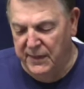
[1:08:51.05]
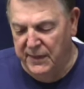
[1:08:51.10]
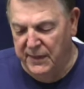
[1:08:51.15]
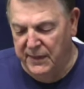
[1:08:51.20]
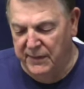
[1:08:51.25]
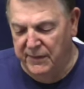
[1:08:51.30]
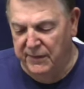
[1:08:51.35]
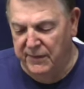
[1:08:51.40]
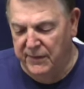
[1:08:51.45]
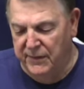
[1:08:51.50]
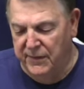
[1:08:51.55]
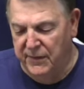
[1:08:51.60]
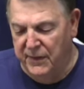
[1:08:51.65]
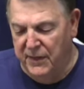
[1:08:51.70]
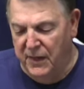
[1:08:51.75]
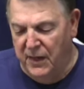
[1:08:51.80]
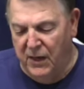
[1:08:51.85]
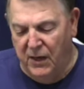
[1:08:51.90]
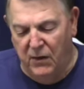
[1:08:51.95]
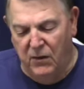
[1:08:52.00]
And
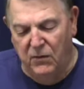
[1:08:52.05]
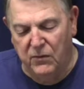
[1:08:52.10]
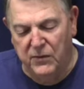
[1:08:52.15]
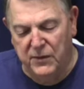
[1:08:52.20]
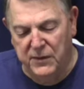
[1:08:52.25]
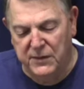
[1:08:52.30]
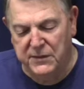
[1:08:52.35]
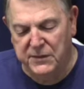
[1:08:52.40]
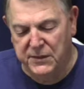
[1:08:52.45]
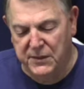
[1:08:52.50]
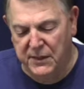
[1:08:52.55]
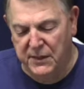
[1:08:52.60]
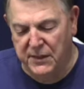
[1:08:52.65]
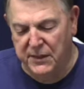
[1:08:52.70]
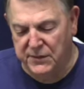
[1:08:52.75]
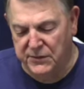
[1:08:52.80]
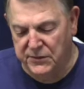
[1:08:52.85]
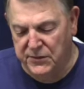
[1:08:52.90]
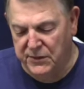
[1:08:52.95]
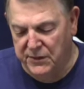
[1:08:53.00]
all these
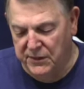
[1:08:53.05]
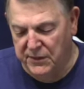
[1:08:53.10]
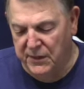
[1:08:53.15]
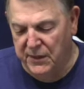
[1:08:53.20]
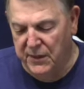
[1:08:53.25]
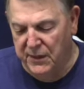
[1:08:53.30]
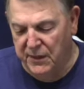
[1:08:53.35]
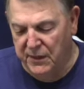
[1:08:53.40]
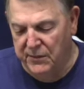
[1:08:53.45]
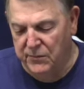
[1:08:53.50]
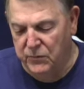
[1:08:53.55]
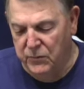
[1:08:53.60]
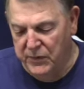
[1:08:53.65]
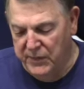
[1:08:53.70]
things, dear God,